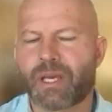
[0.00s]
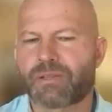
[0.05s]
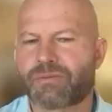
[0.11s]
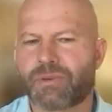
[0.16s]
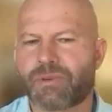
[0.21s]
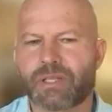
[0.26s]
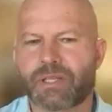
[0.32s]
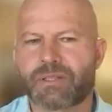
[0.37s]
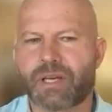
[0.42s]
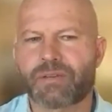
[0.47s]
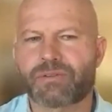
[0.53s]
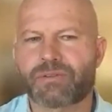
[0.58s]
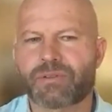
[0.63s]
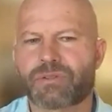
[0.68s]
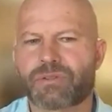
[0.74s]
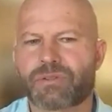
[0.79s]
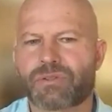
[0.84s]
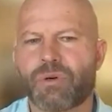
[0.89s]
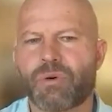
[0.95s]
That's
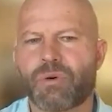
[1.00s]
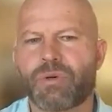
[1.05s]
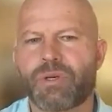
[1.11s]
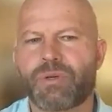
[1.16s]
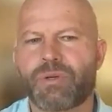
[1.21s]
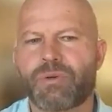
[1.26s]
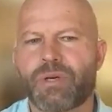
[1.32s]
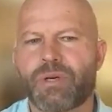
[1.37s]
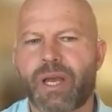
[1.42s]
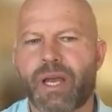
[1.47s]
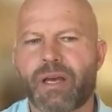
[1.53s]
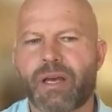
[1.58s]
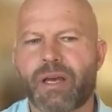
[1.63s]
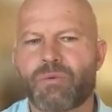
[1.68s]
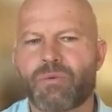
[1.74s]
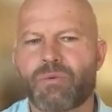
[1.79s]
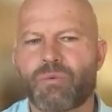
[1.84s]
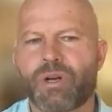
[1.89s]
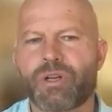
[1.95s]
fantastic. So
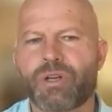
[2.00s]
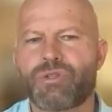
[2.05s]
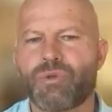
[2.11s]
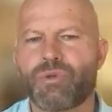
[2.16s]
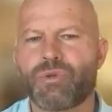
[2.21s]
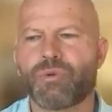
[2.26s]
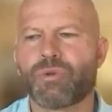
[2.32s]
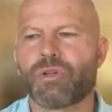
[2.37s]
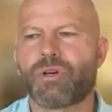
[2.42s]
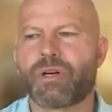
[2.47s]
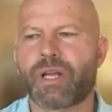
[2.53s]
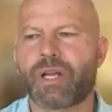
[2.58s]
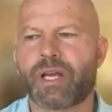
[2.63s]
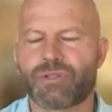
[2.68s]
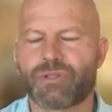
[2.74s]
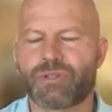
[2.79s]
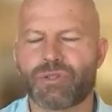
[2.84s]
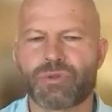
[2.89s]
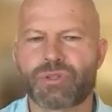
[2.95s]
what did you learn
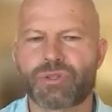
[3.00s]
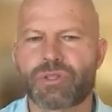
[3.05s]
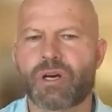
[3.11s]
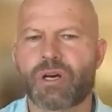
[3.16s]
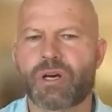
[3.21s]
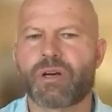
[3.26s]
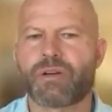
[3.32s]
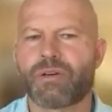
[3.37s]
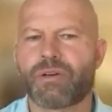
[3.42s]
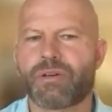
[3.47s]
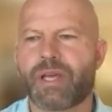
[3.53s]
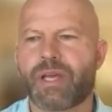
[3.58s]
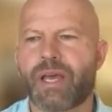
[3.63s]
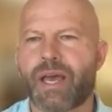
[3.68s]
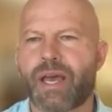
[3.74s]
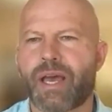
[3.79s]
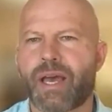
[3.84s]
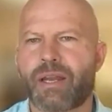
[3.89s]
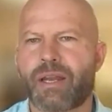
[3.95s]
as you saw your
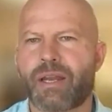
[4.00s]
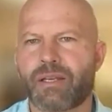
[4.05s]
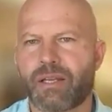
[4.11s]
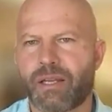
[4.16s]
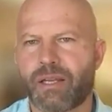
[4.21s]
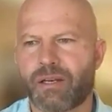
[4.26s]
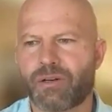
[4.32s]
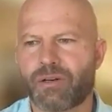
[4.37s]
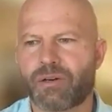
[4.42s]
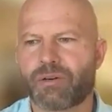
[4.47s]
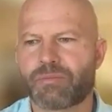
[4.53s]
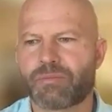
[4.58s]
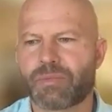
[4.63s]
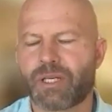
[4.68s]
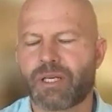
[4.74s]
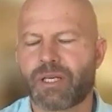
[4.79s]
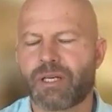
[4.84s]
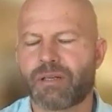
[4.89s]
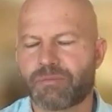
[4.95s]
dad and your
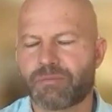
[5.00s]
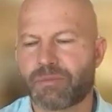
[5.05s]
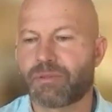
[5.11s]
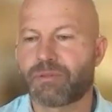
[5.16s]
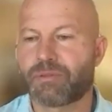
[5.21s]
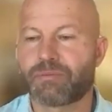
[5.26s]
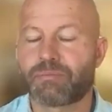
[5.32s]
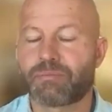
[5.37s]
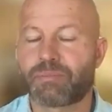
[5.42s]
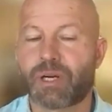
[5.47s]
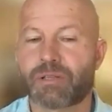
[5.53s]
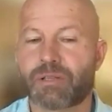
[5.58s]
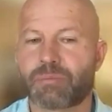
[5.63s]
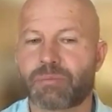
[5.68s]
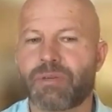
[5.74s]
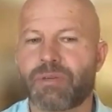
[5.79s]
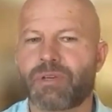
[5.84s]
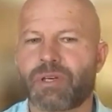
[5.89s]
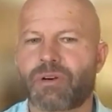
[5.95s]

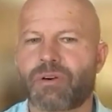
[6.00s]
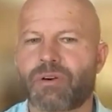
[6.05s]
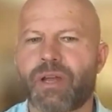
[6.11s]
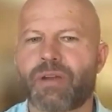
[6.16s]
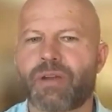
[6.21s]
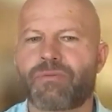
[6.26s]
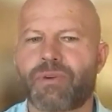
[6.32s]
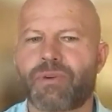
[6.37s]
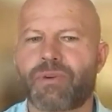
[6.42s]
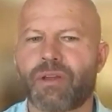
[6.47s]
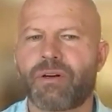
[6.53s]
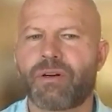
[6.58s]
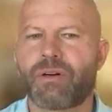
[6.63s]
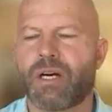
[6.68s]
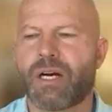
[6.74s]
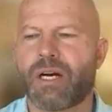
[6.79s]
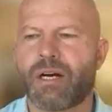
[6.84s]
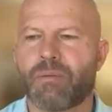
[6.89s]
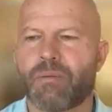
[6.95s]
possibly even your grandfather
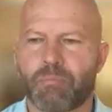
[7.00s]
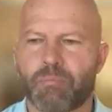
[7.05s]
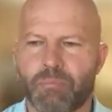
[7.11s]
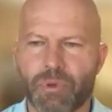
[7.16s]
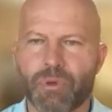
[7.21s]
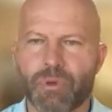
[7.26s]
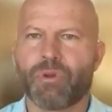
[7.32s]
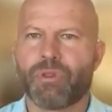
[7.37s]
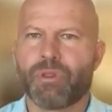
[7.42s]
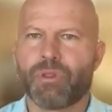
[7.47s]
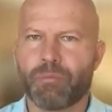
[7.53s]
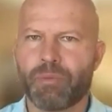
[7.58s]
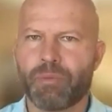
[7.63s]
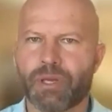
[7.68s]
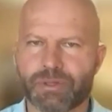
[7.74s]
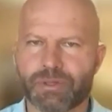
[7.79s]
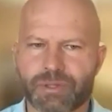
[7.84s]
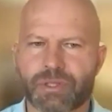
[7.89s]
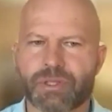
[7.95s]
build the
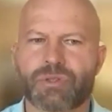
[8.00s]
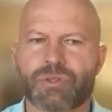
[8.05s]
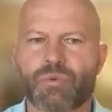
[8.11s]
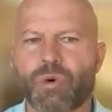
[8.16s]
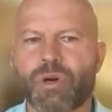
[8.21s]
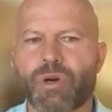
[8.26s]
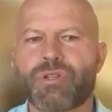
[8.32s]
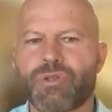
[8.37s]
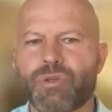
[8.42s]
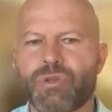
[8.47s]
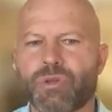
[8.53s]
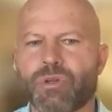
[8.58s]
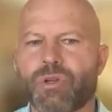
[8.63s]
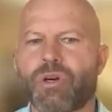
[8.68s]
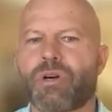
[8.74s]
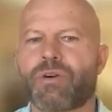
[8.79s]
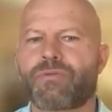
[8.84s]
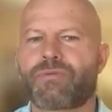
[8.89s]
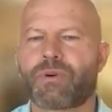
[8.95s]
business? What did you
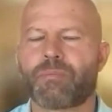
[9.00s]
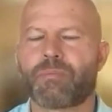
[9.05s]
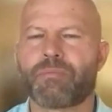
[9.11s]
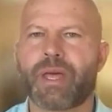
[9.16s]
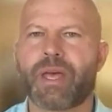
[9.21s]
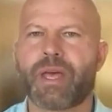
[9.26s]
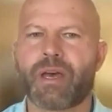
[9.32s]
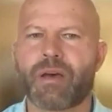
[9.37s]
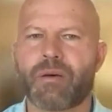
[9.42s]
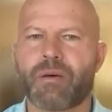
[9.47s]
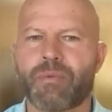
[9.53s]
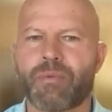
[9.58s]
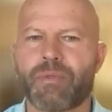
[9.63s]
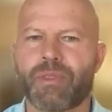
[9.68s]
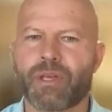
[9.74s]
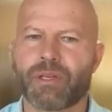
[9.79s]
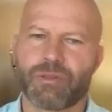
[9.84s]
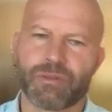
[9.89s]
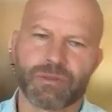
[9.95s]
learn from them
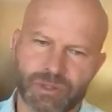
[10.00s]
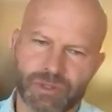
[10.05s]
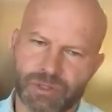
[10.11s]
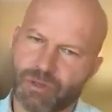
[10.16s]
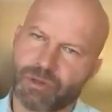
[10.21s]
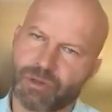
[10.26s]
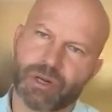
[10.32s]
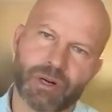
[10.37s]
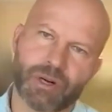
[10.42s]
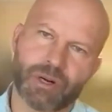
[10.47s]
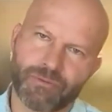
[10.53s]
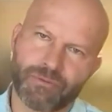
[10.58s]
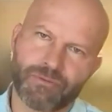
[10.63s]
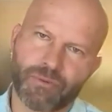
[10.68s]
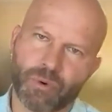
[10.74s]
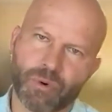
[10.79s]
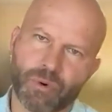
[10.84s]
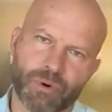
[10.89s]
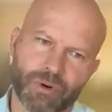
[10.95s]
that you still carry
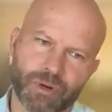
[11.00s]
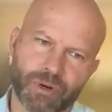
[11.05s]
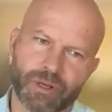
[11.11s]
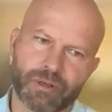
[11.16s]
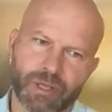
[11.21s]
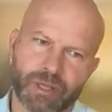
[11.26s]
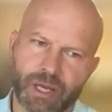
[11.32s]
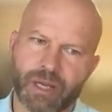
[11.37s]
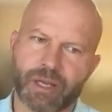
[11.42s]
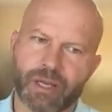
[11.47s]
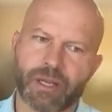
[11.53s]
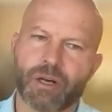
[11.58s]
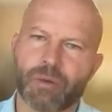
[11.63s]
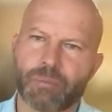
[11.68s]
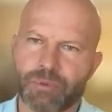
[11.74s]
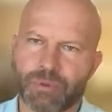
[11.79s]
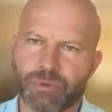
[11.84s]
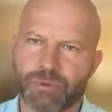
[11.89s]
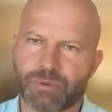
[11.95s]
forward and kind of
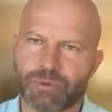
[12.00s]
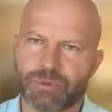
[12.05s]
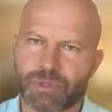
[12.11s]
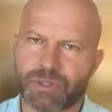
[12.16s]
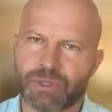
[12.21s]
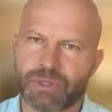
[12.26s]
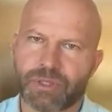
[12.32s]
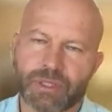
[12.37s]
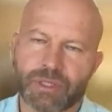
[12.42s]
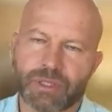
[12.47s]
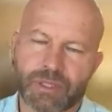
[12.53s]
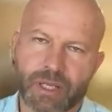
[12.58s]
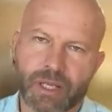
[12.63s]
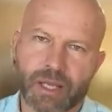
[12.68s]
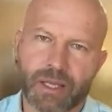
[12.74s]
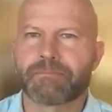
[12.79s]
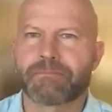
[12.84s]
help you succeed today?